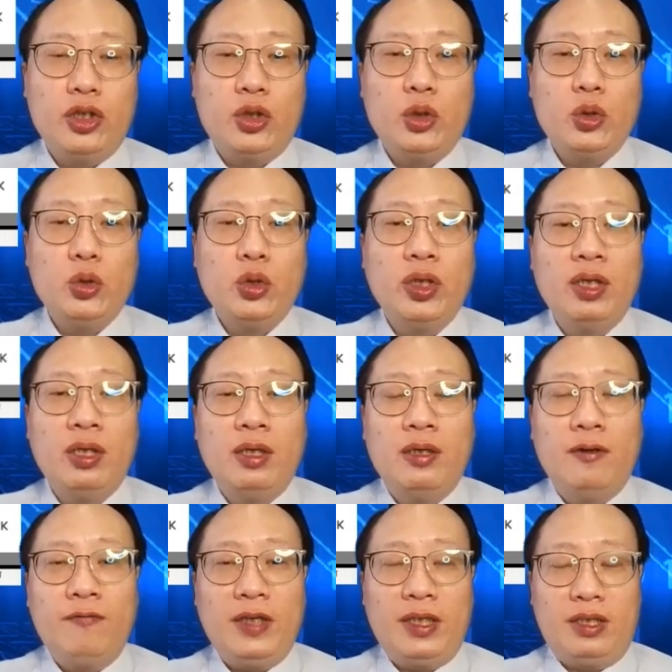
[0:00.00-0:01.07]
to
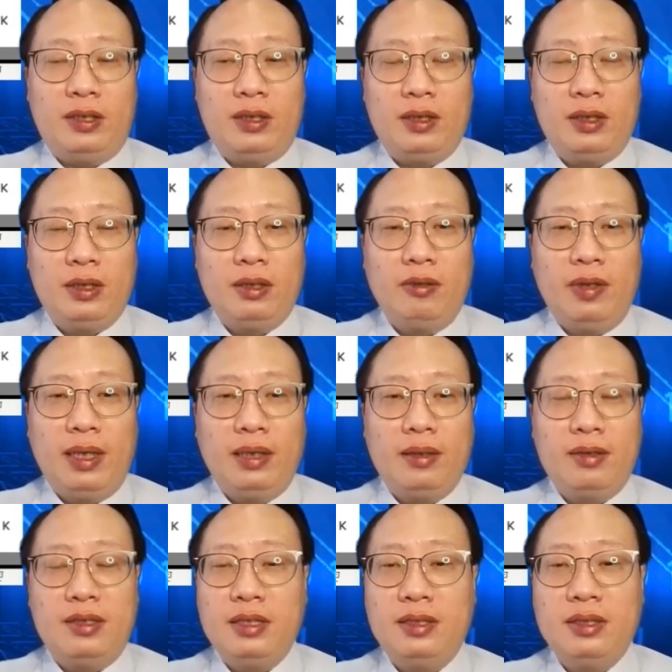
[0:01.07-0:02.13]
fix, right,
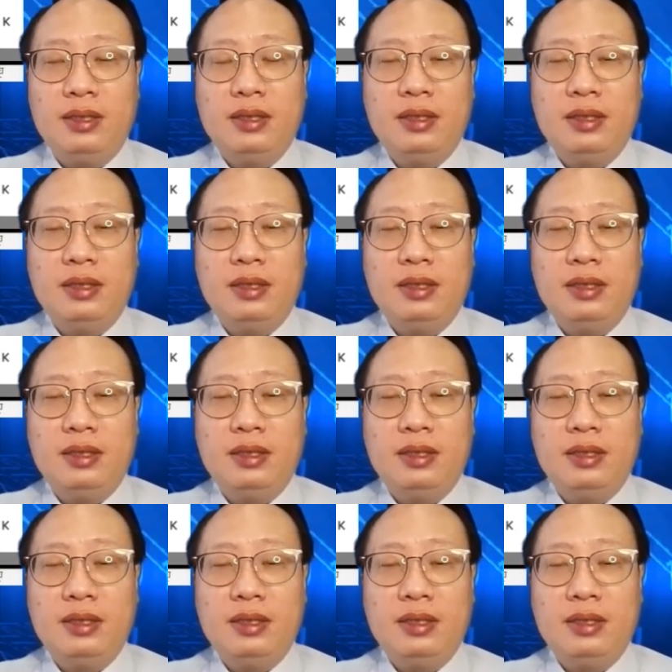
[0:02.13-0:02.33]
certain